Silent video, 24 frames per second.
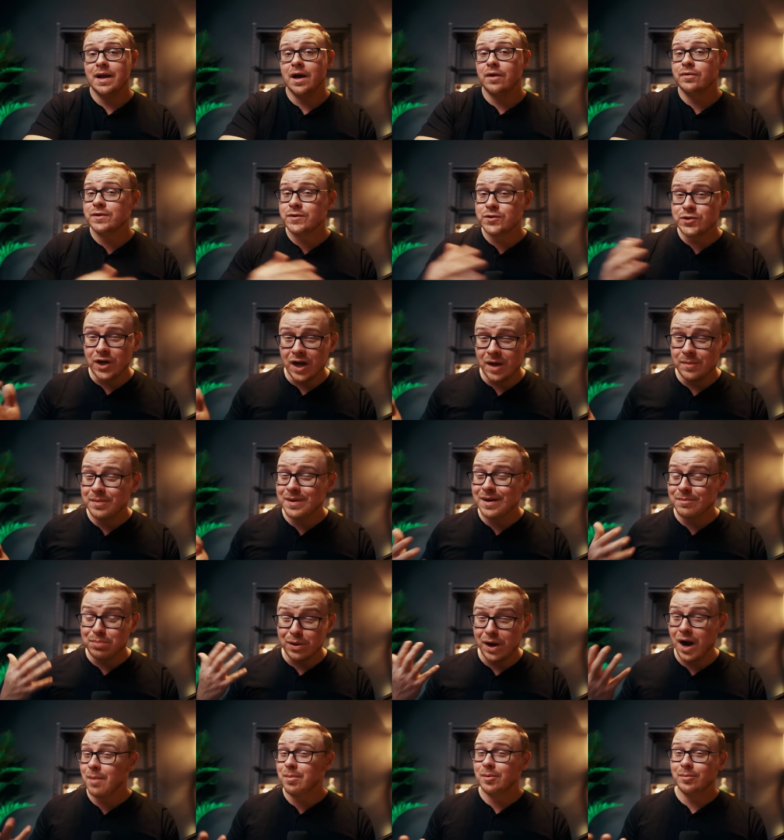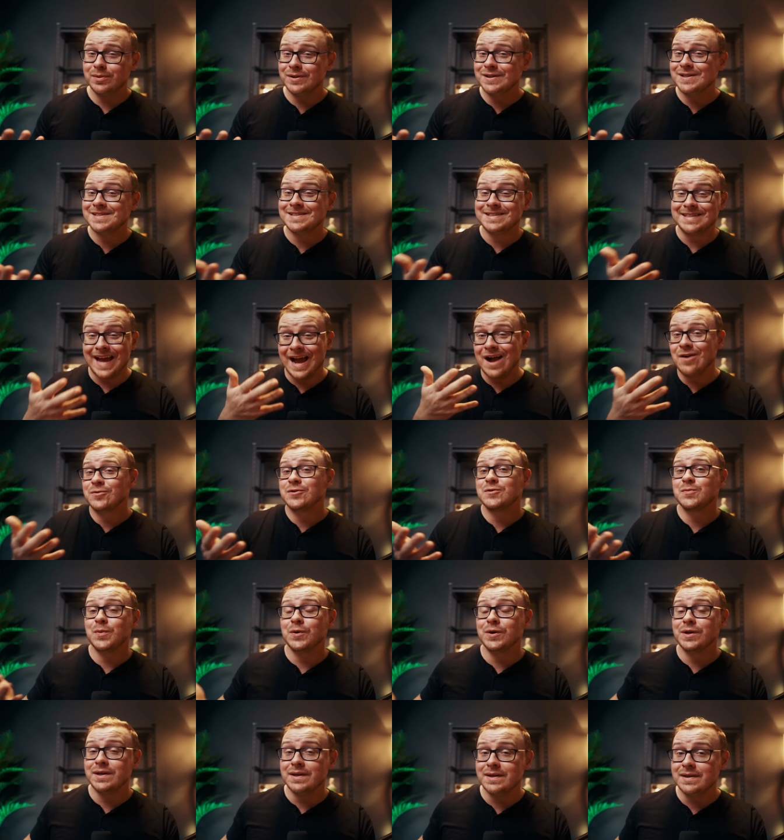Now this job probably sounds
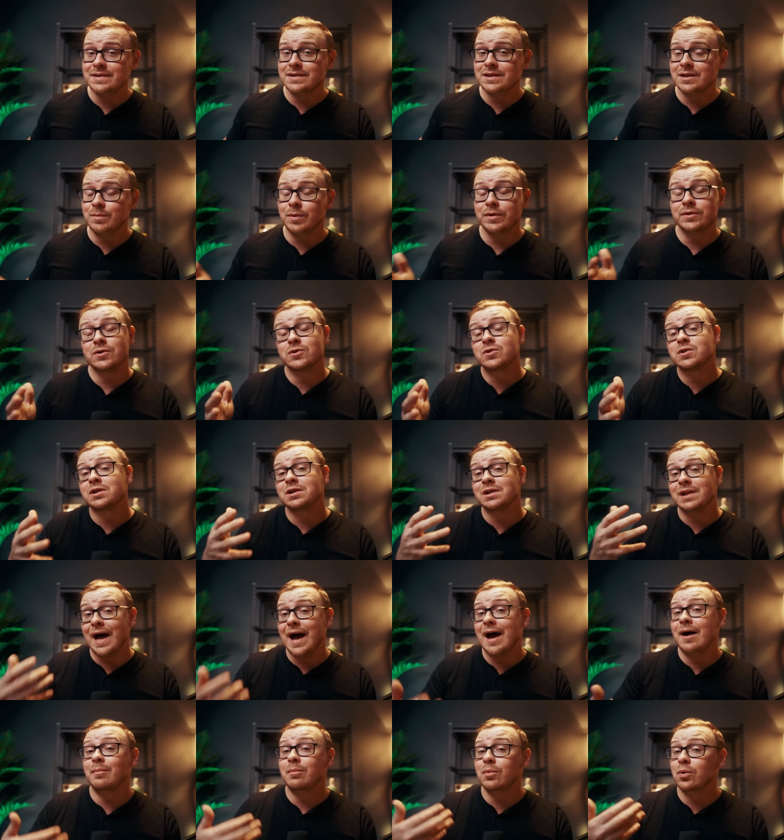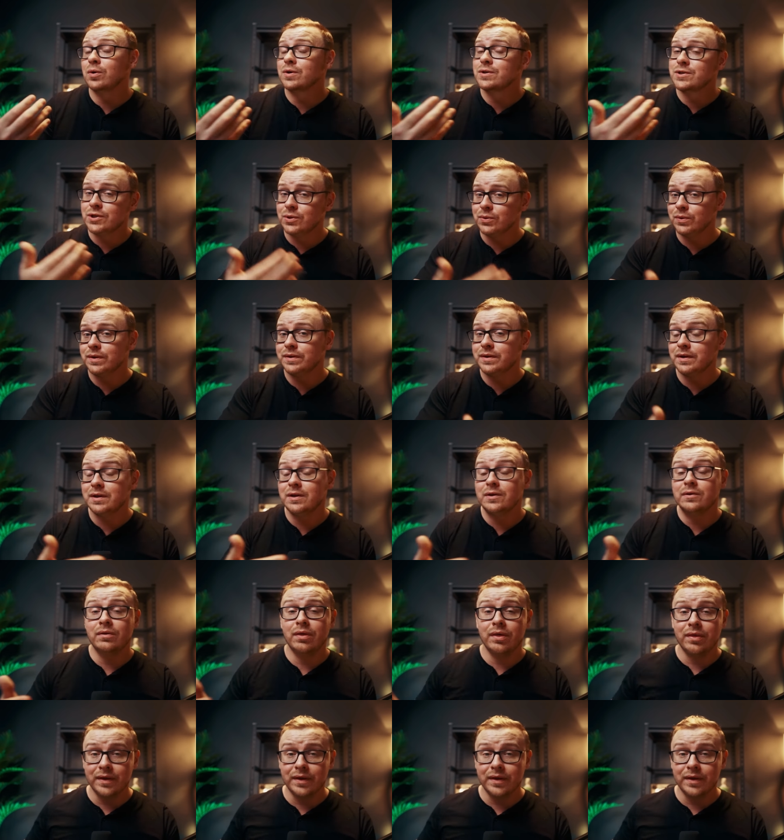pretty easy, but there's a lot more to it than you'd